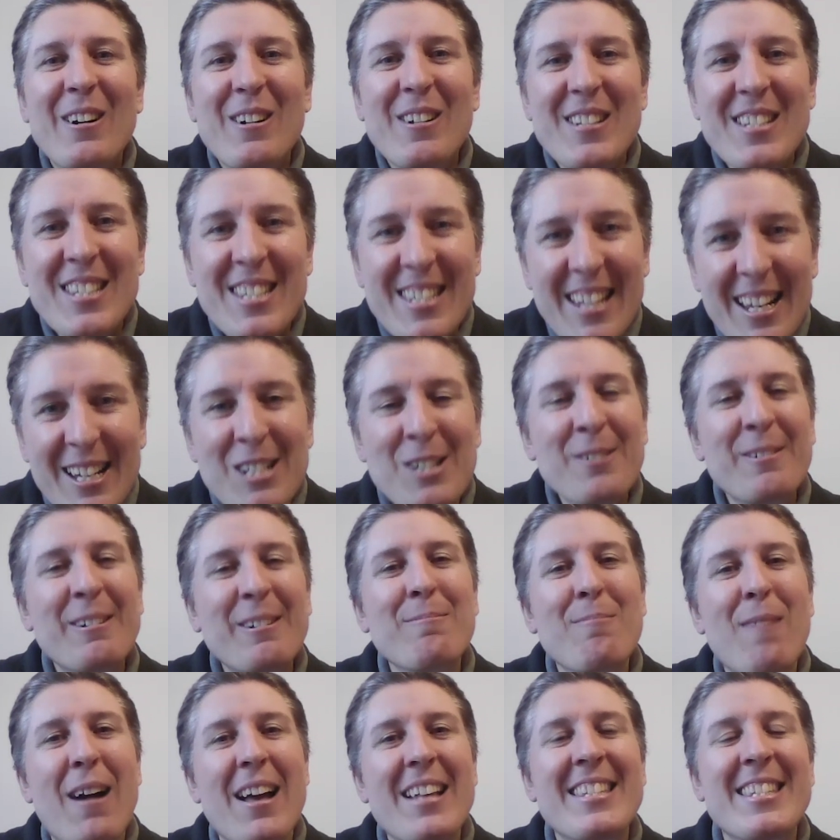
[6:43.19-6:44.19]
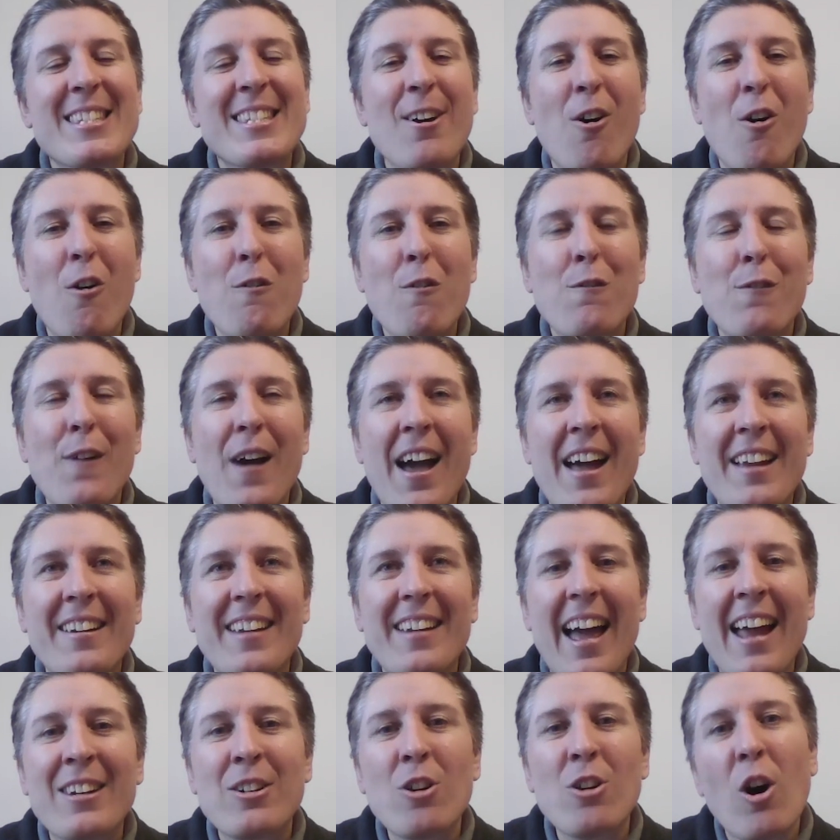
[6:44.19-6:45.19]
centering myself
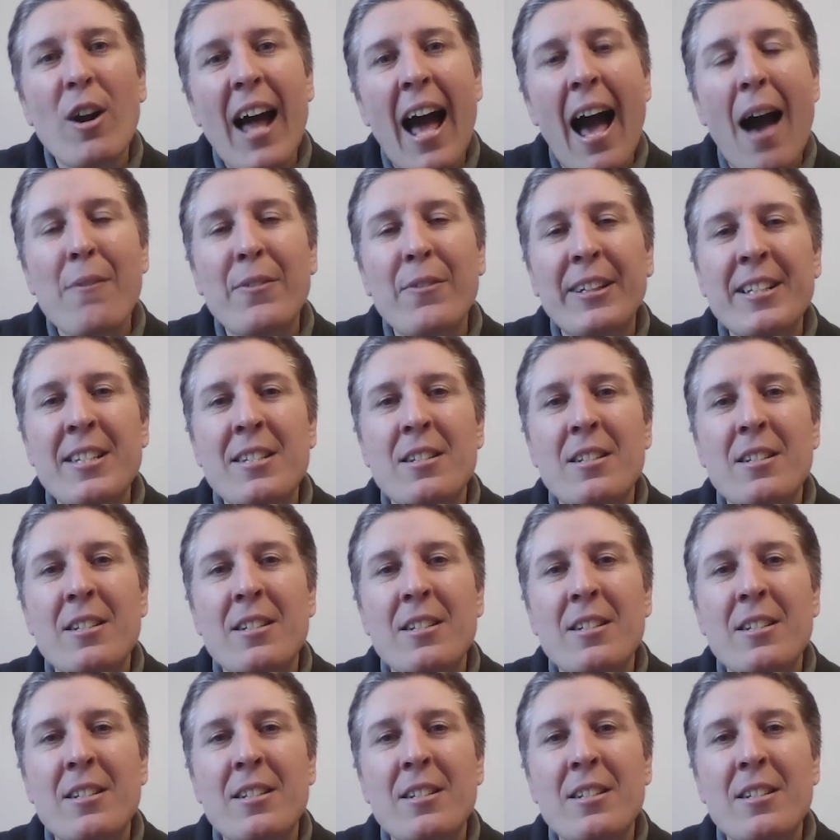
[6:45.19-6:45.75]
and not having